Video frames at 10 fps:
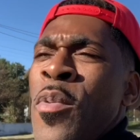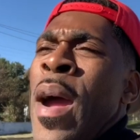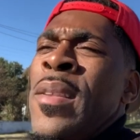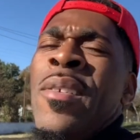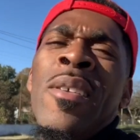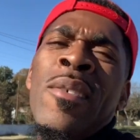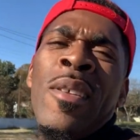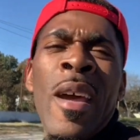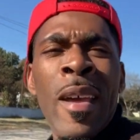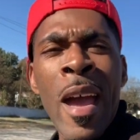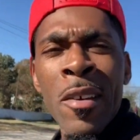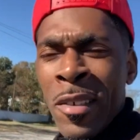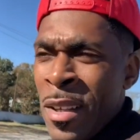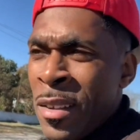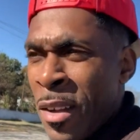right to this thing. Y'all
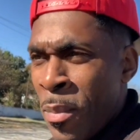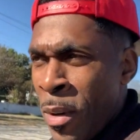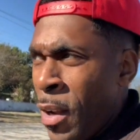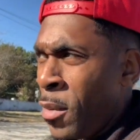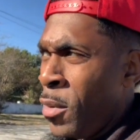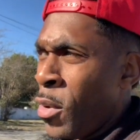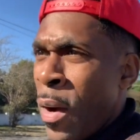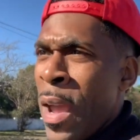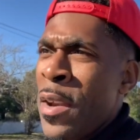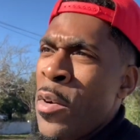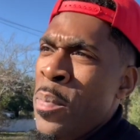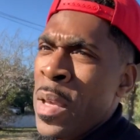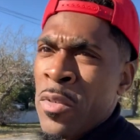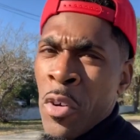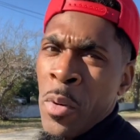seen the thumbnail? You know I ain't no big
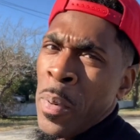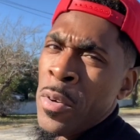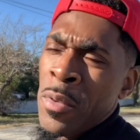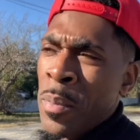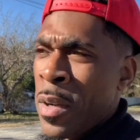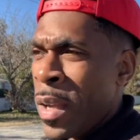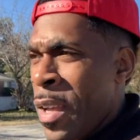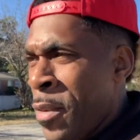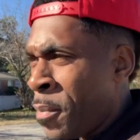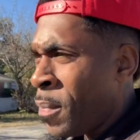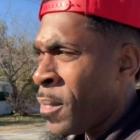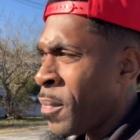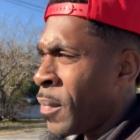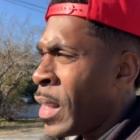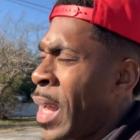truck person, but hey,
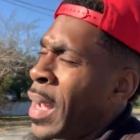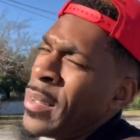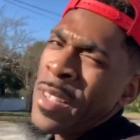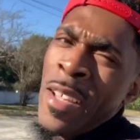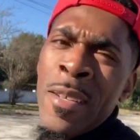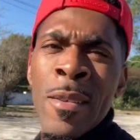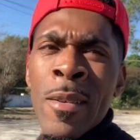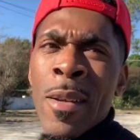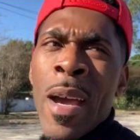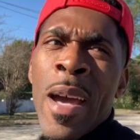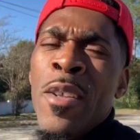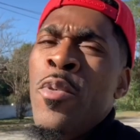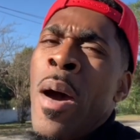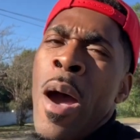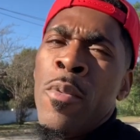like I say, I gotta
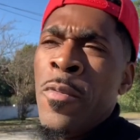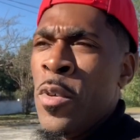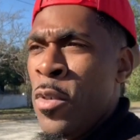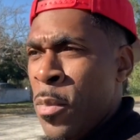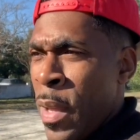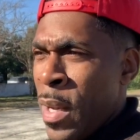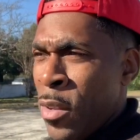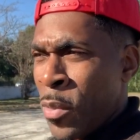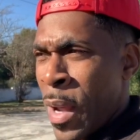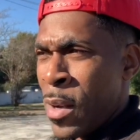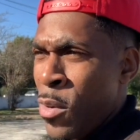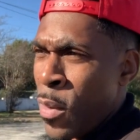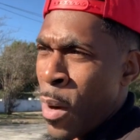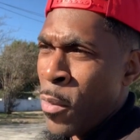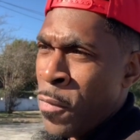do our reviews, man. That's what I do.
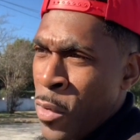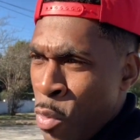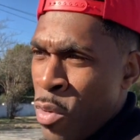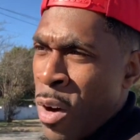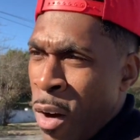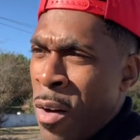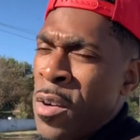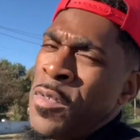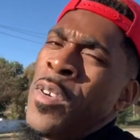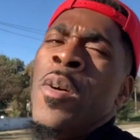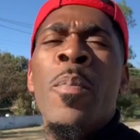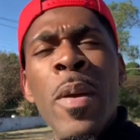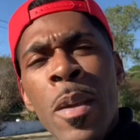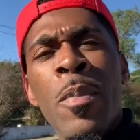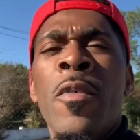I review cars for the
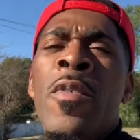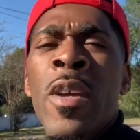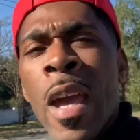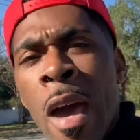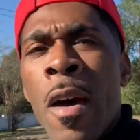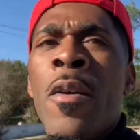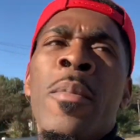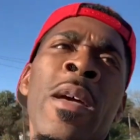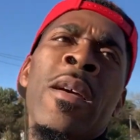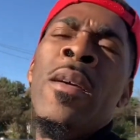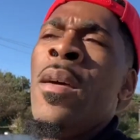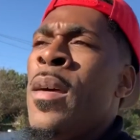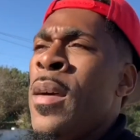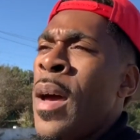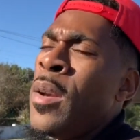people, for y'all, man.
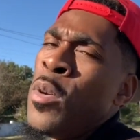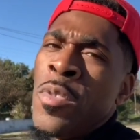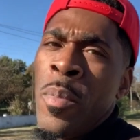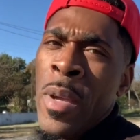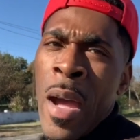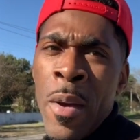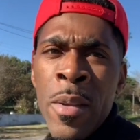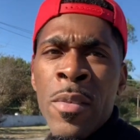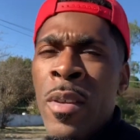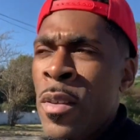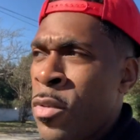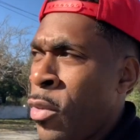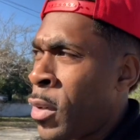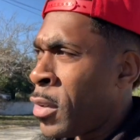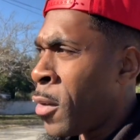I know some of y'all interested in
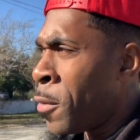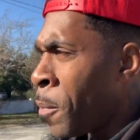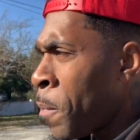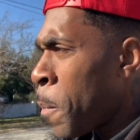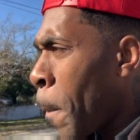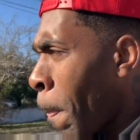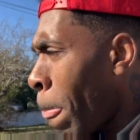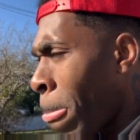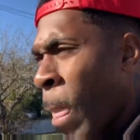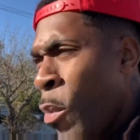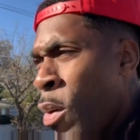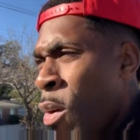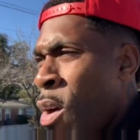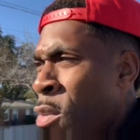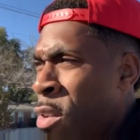trucks, so we're gonna
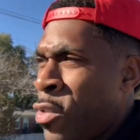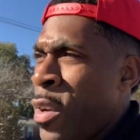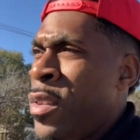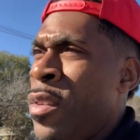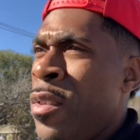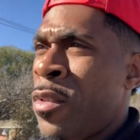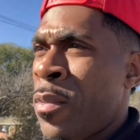go and get straight to this